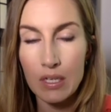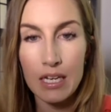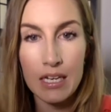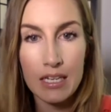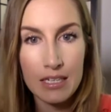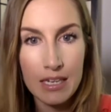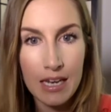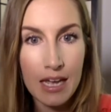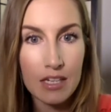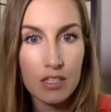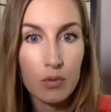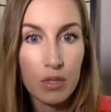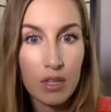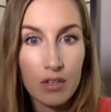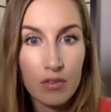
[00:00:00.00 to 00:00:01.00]
connect
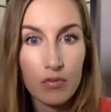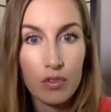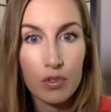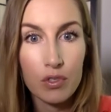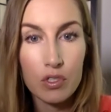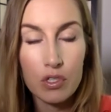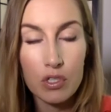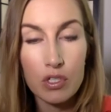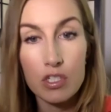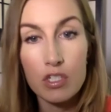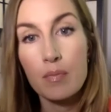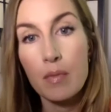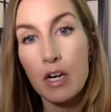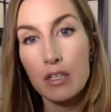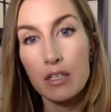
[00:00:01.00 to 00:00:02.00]
with influencers to
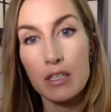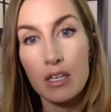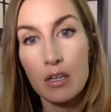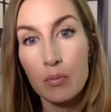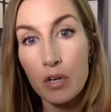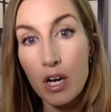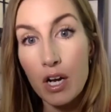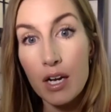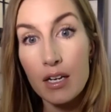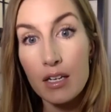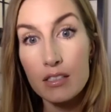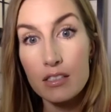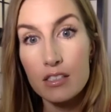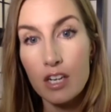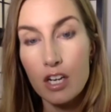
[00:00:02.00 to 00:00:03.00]
market their
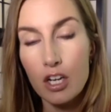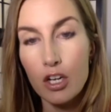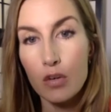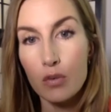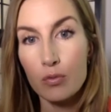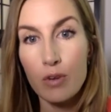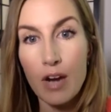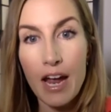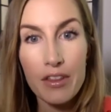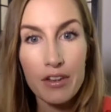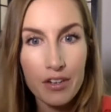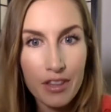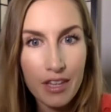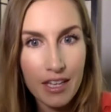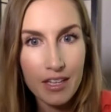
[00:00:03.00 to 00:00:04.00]
product rather
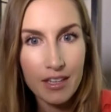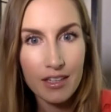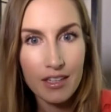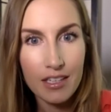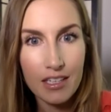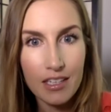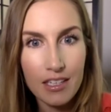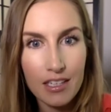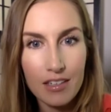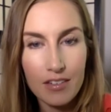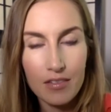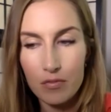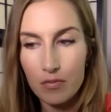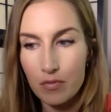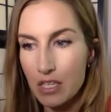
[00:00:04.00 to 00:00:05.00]
than the,
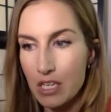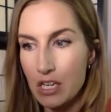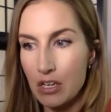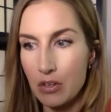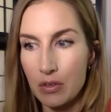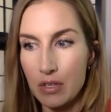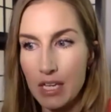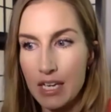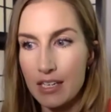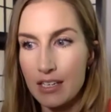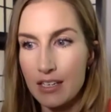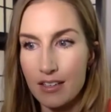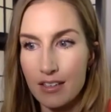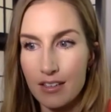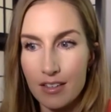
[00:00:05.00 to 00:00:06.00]
like
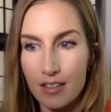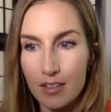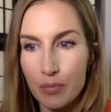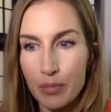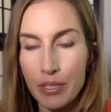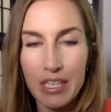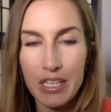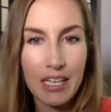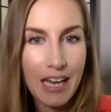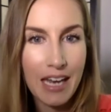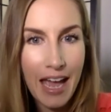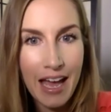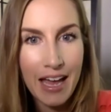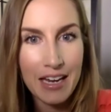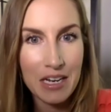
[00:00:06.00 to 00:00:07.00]
putting an
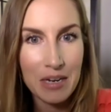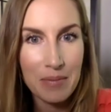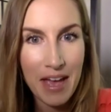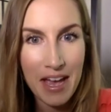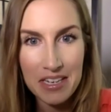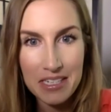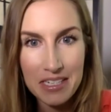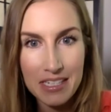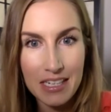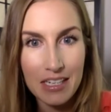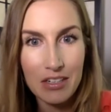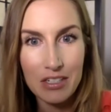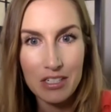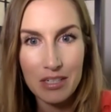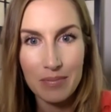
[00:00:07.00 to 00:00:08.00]
ad in a magazine
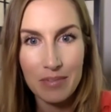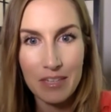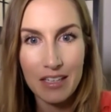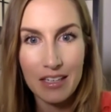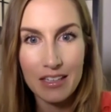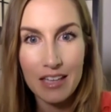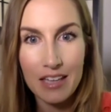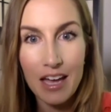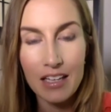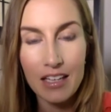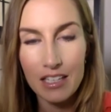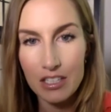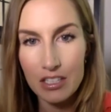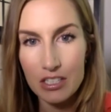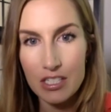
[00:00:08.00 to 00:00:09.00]
or something like that.
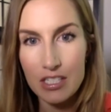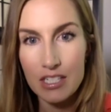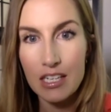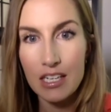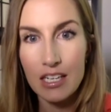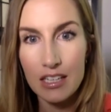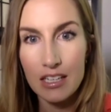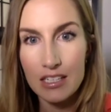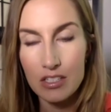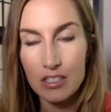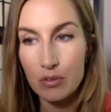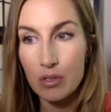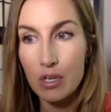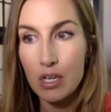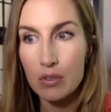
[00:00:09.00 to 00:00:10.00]
Like you're seeing this
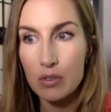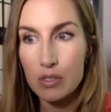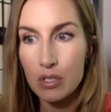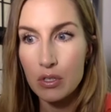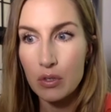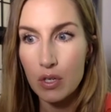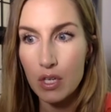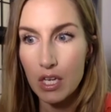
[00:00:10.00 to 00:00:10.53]
grow. So